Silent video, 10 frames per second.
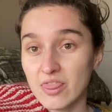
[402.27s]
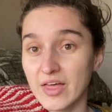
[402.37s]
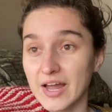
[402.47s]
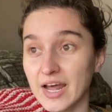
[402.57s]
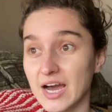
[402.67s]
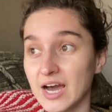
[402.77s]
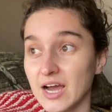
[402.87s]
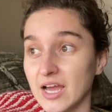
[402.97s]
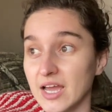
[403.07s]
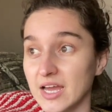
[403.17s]
that
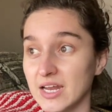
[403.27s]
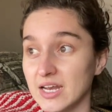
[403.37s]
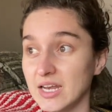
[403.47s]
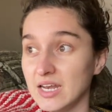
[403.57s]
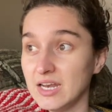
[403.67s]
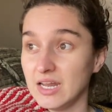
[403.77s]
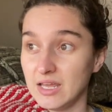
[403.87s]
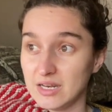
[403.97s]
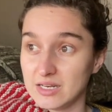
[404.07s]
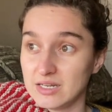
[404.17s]
I
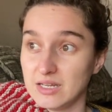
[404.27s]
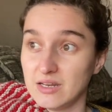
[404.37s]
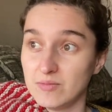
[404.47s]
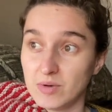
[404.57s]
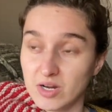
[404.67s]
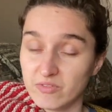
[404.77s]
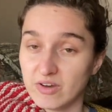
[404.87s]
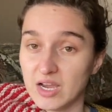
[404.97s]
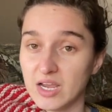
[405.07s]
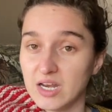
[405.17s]
knit and
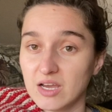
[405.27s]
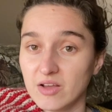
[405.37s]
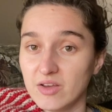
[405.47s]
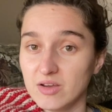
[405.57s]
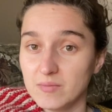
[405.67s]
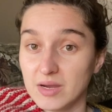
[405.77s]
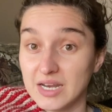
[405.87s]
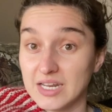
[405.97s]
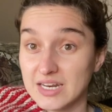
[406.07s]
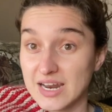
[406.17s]
modified. I
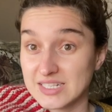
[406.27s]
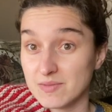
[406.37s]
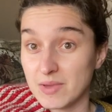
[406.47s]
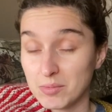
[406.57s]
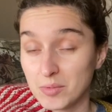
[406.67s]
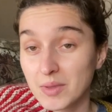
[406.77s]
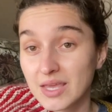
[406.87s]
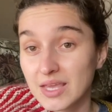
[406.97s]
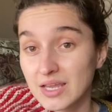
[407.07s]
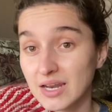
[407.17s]
knit it as a baby
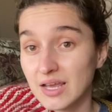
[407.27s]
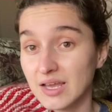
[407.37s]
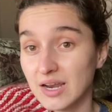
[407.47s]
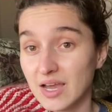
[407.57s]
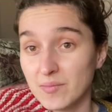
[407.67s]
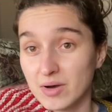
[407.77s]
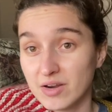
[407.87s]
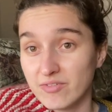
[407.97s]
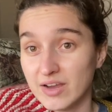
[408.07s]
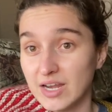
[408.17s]
blanket, and I
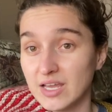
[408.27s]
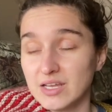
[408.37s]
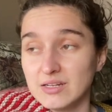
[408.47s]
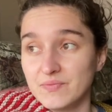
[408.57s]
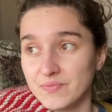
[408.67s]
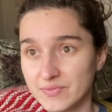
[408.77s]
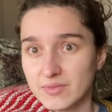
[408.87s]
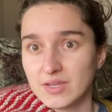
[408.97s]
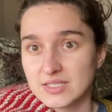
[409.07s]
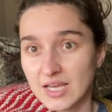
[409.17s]
modified it
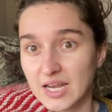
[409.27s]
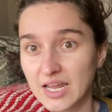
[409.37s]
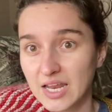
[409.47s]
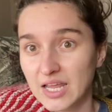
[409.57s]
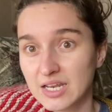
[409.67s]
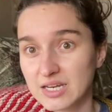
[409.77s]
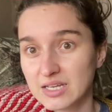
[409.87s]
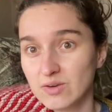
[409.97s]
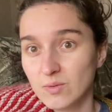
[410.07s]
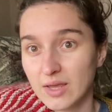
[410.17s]
because I knit it
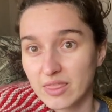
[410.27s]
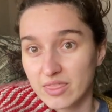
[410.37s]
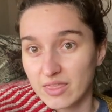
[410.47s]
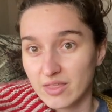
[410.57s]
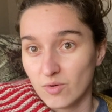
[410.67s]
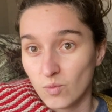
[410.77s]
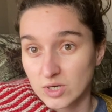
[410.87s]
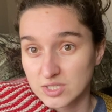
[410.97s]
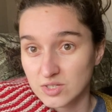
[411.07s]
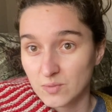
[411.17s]
with
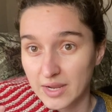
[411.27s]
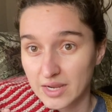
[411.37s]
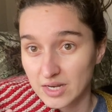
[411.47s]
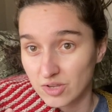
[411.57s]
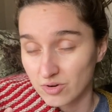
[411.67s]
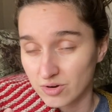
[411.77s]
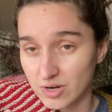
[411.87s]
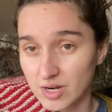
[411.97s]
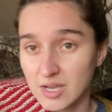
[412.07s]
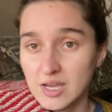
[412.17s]
worsted weight
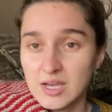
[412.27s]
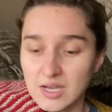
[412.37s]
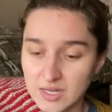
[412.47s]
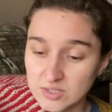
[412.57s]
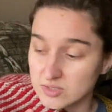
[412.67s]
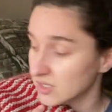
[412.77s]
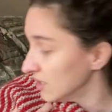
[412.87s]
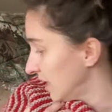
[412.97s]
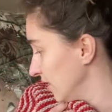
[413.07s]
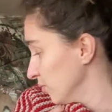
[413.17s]
yarn. I used a
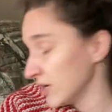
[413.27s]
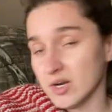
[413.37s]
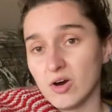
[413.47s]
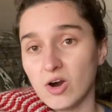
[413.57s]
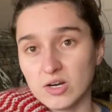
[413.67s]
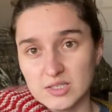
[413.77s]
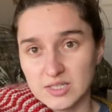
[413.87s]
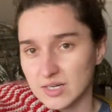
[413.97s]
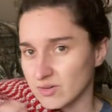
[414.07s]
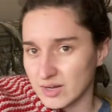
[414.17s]
Lion Brand
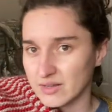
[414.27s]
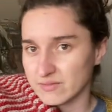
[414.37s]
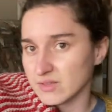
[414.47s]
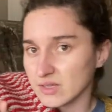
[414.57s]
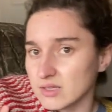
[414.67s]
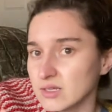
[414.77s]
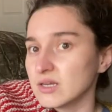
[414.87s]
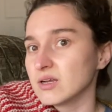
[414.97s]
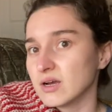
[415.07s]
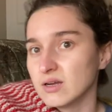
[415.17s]
Heartland. I don't have
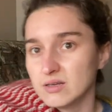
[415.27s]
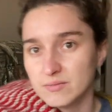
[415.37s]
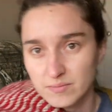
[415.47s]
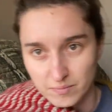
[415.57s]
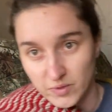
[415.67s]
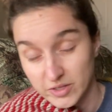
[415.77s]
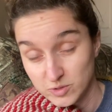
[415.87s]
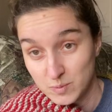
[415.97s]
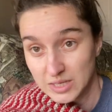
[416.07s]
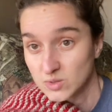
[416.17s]

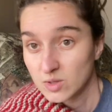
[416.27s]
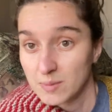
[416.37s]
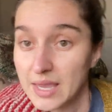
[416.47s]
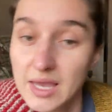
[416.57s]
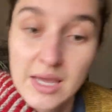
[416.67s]
those bands with me.